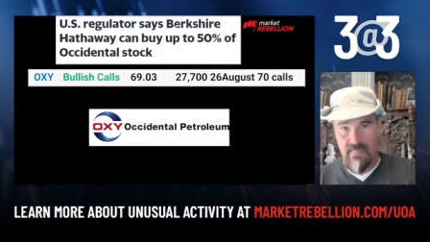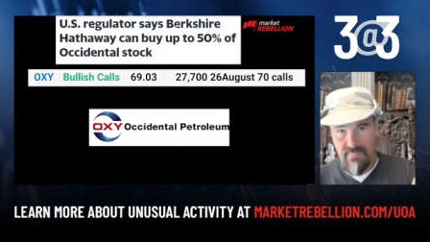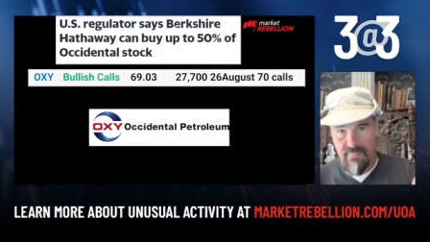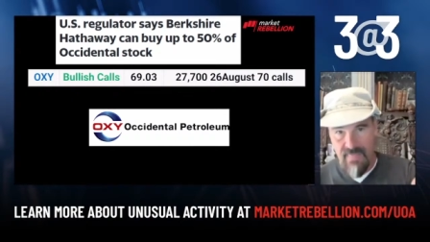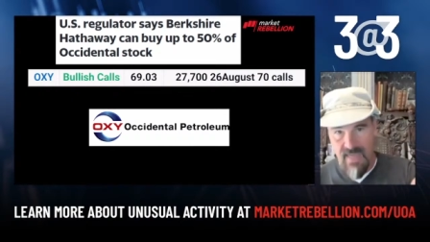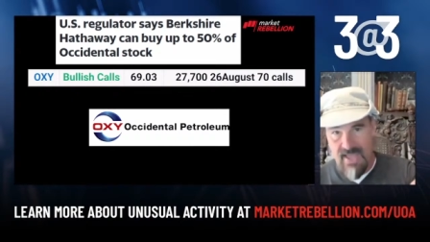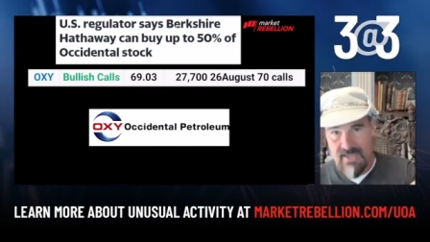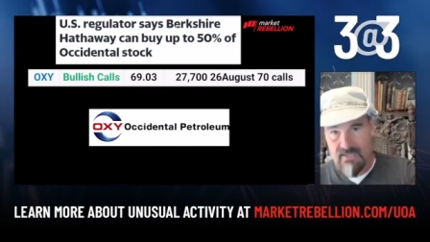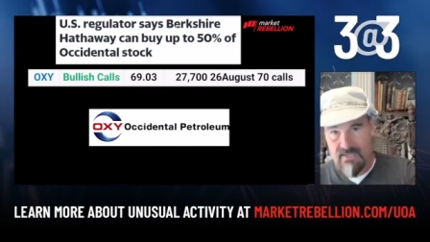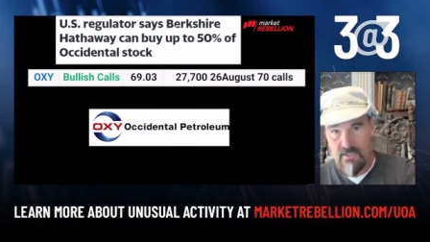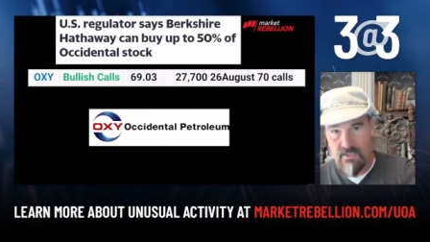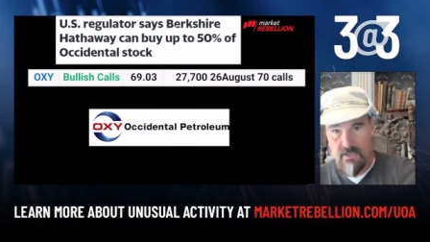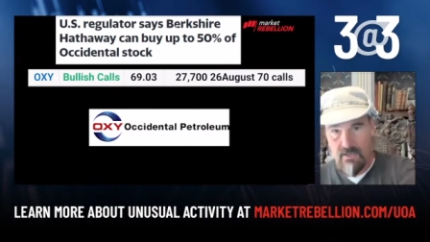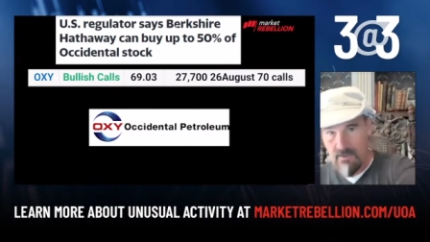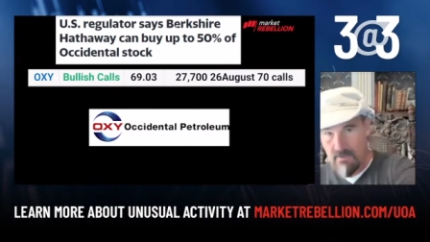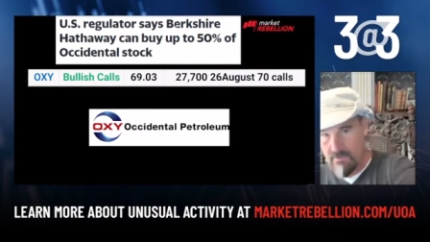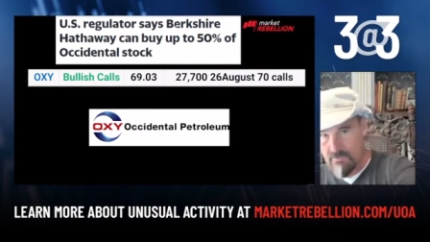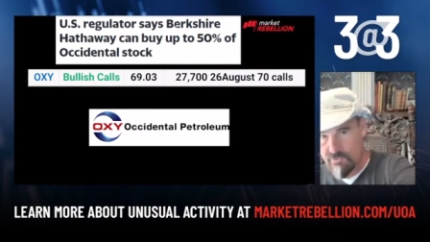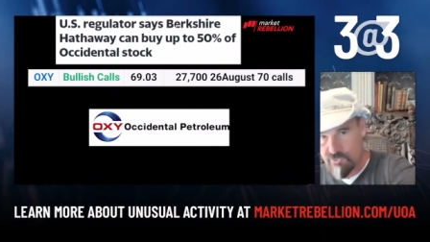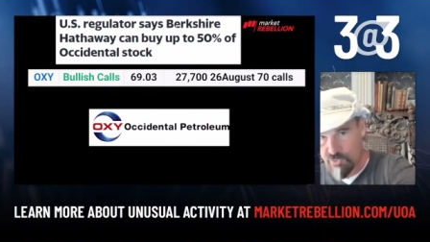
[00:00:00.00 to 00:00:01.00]
That
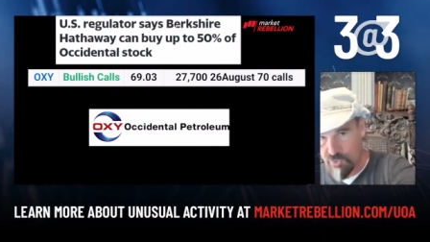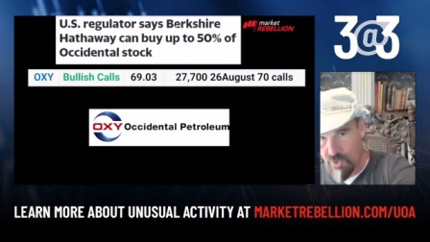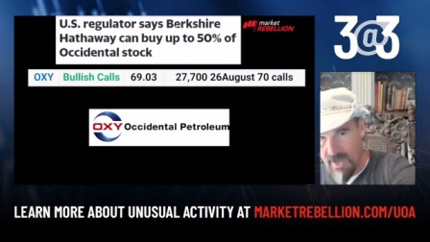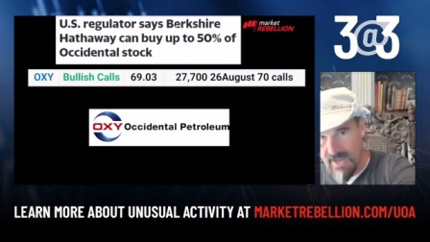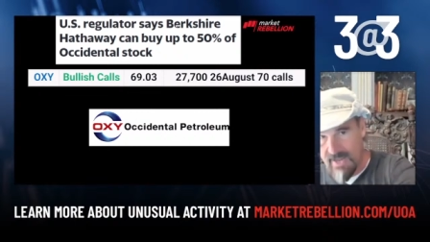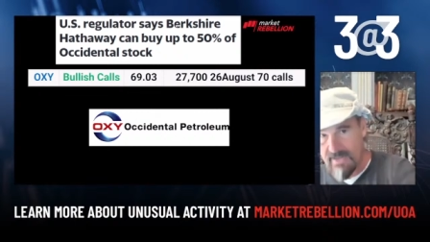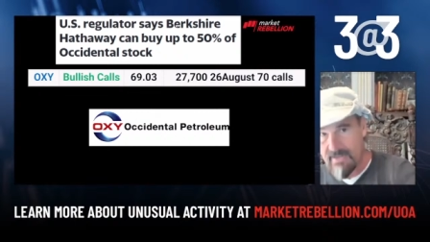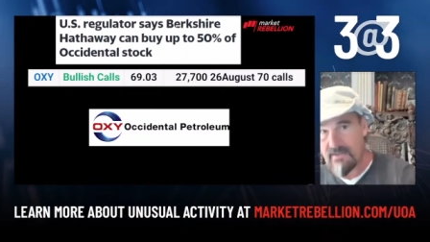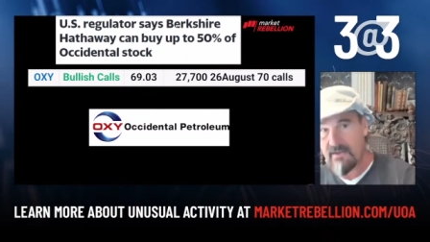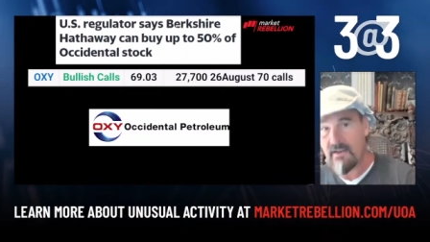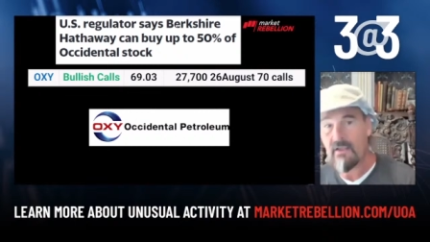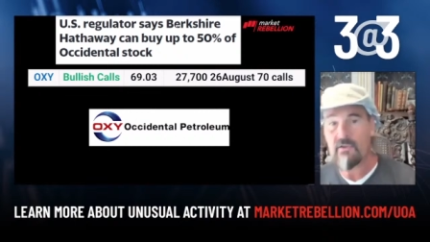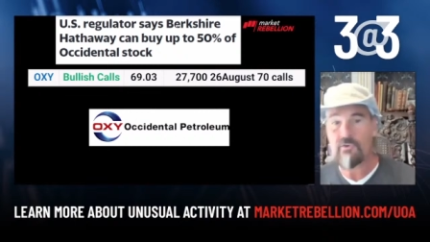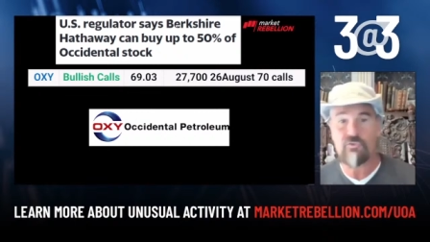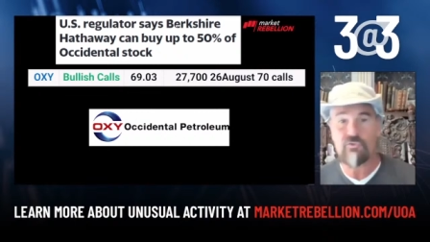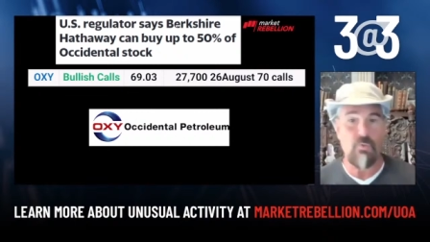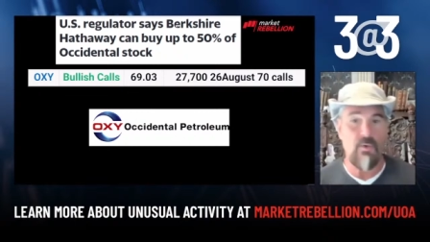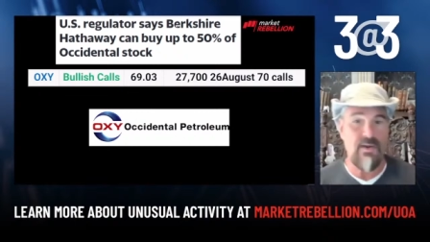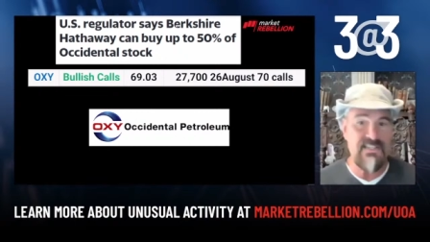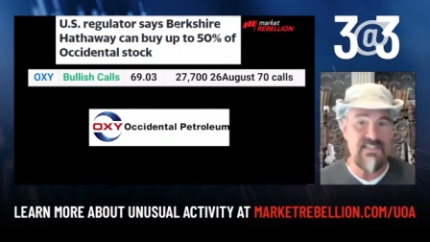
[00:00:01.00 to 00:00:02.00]
trade,
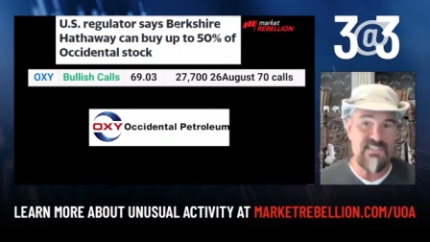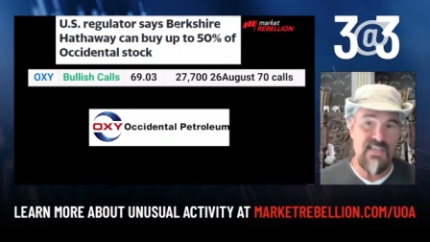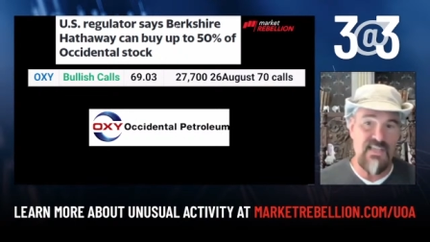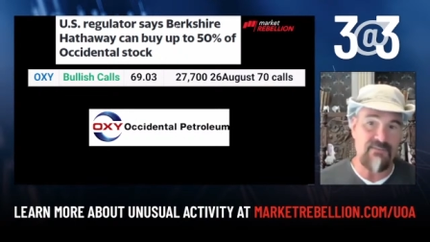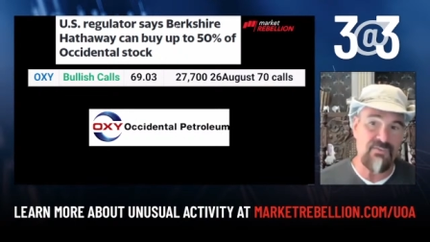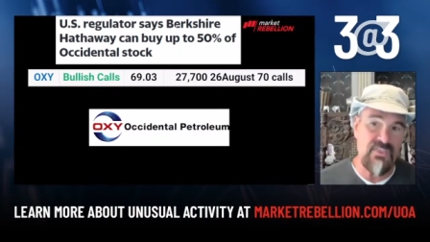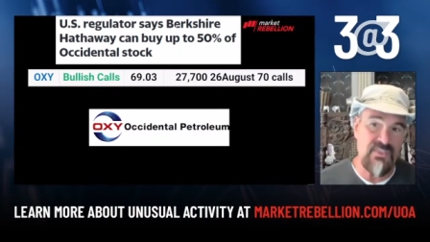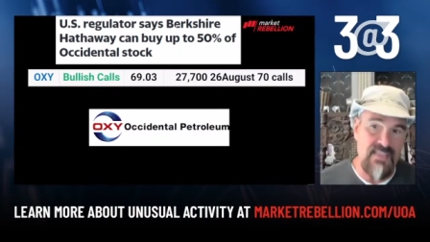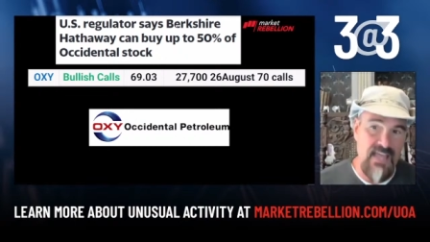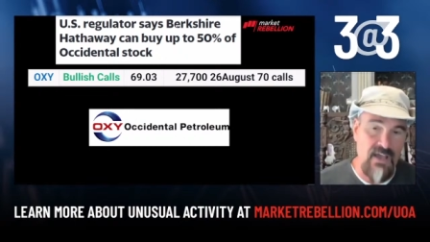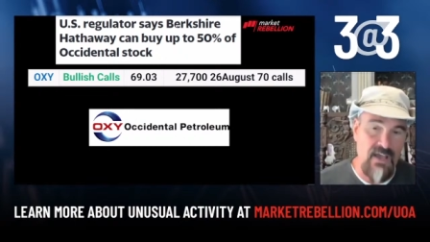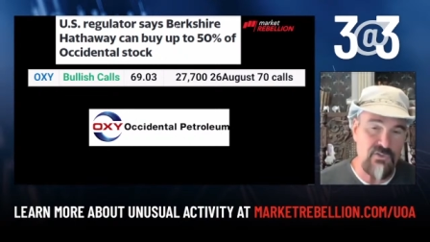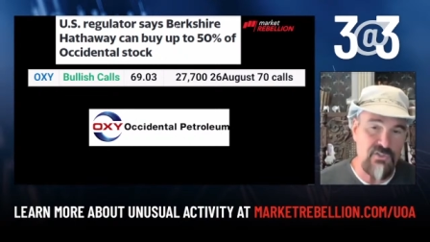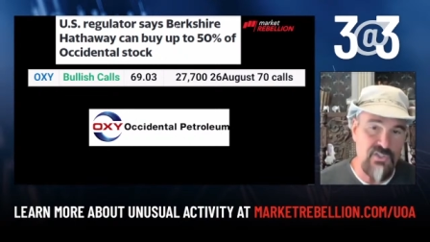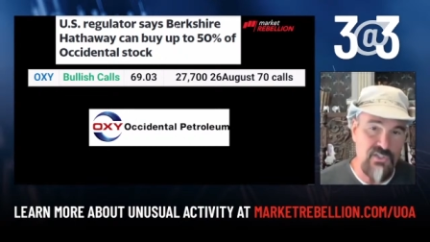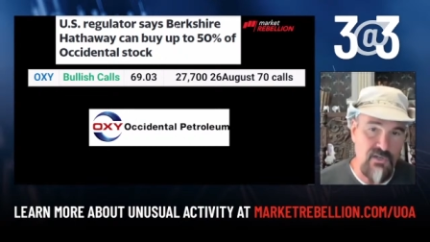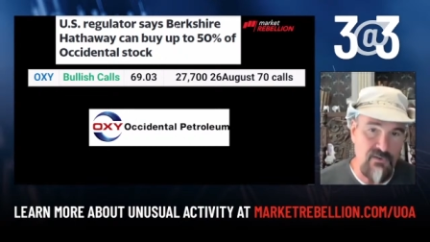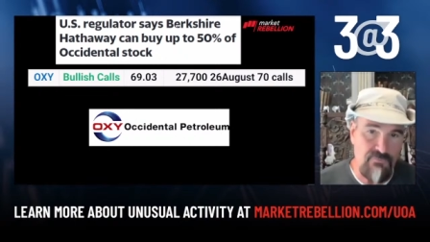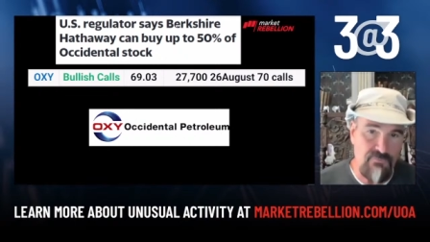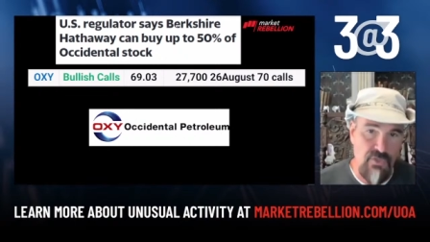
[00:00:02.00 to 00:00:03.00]

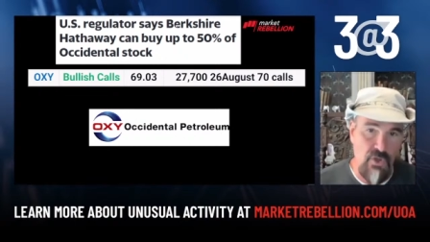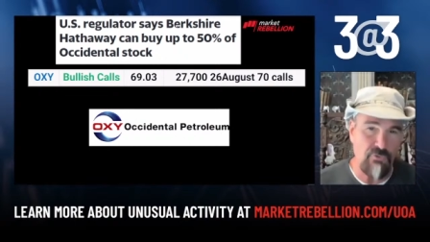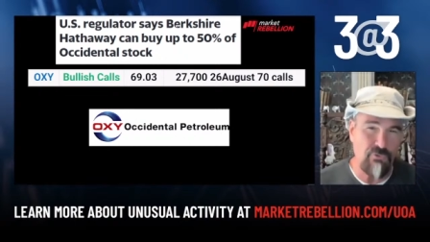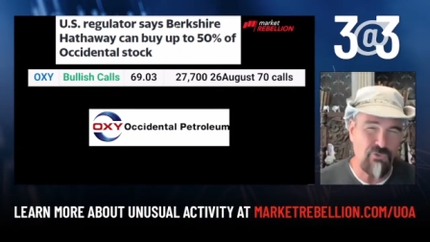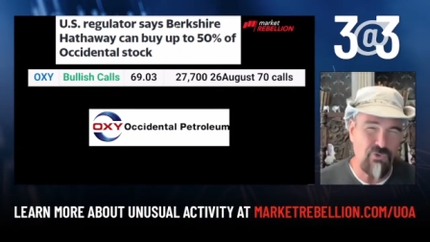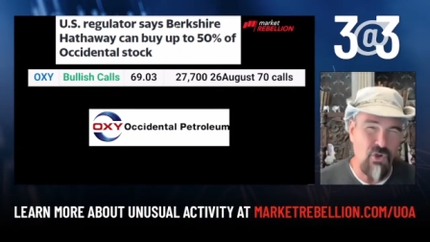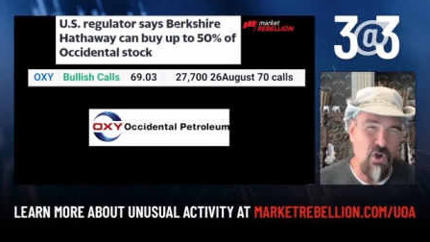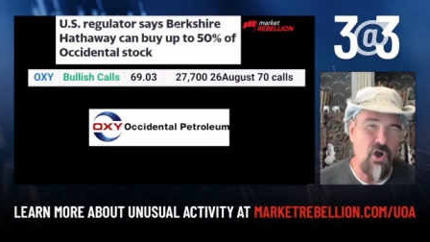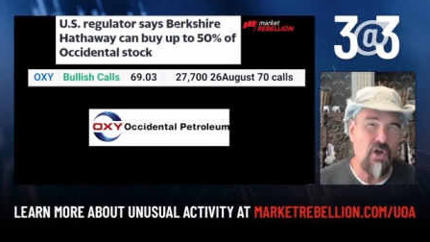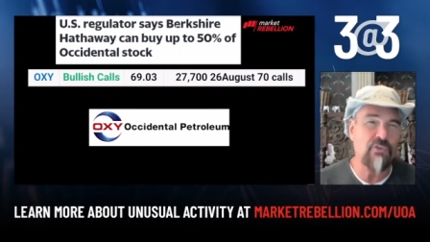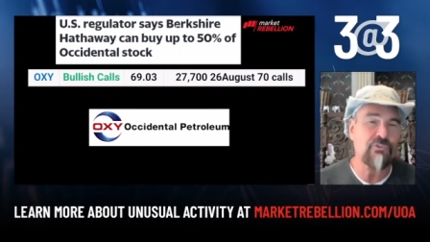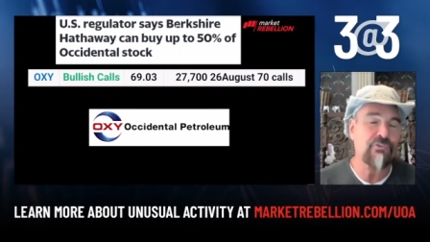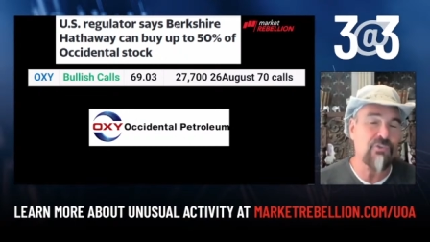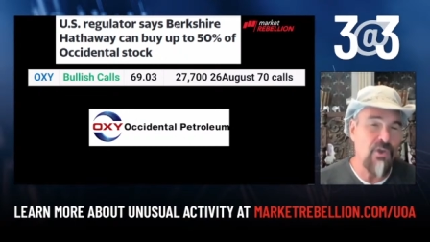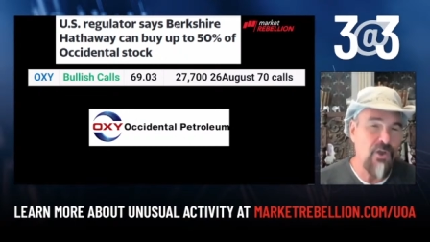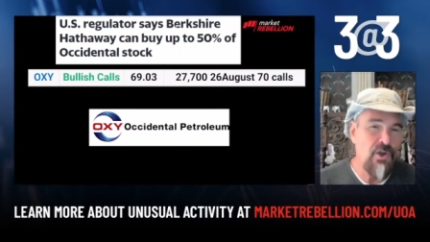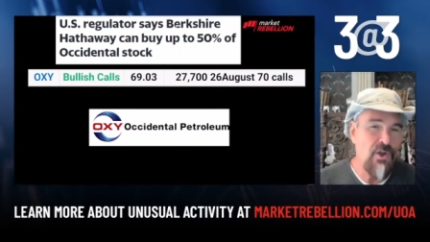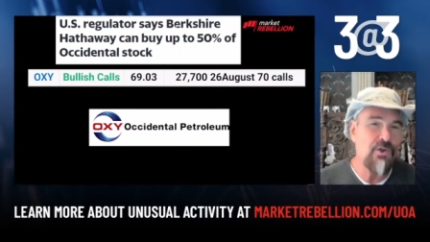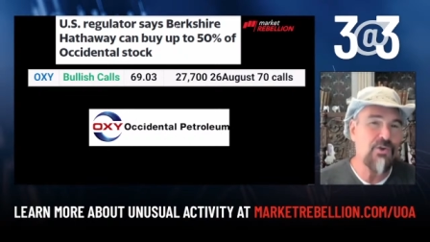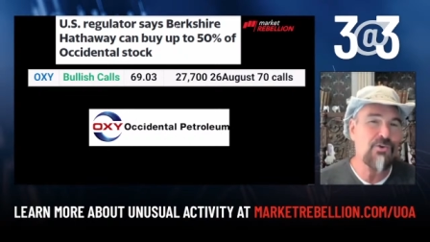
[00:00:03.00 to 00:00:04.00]
27,000 of those calls,